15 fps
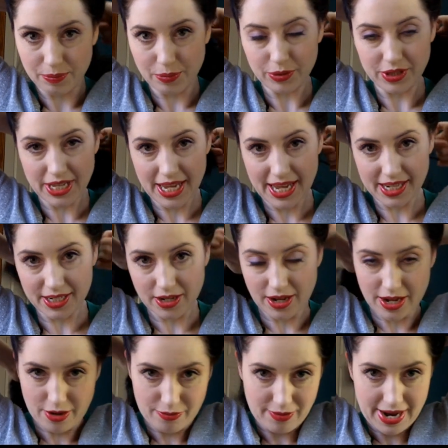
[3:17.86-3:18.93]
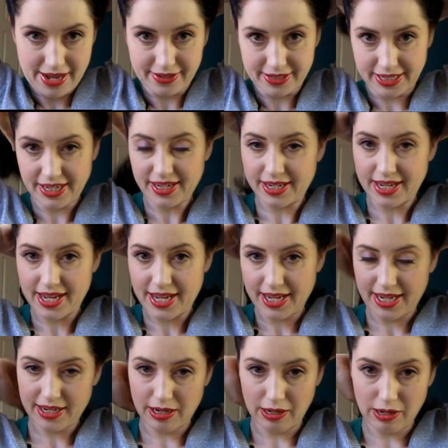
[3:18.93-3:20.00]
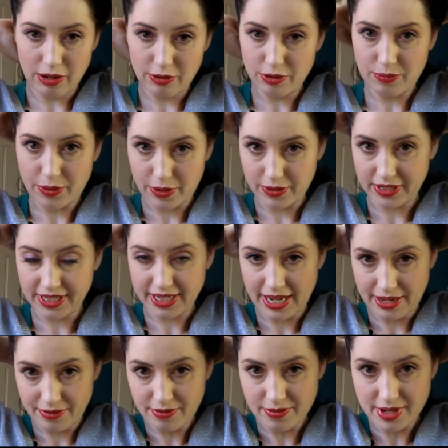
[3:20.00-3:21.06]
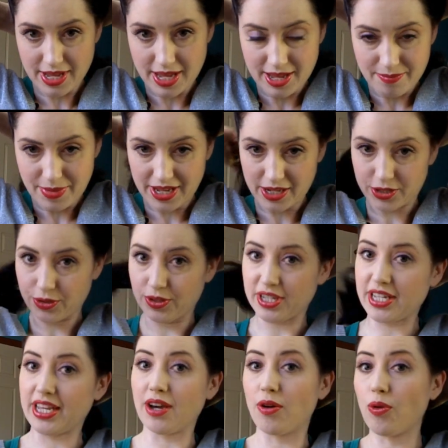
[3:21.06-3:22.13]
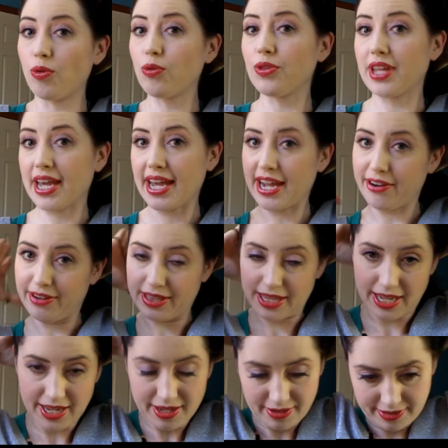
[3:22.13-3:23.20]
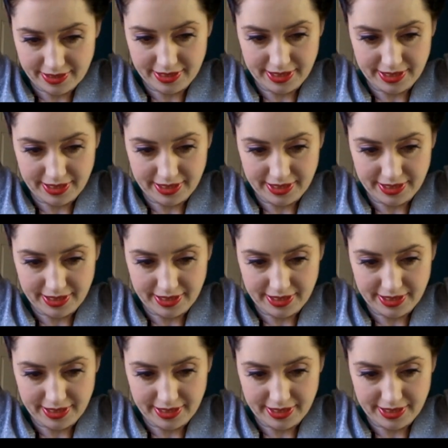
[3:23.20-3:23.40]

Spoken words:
put the hair tie around it in a low ponytail, making sure that you get all the hair in there,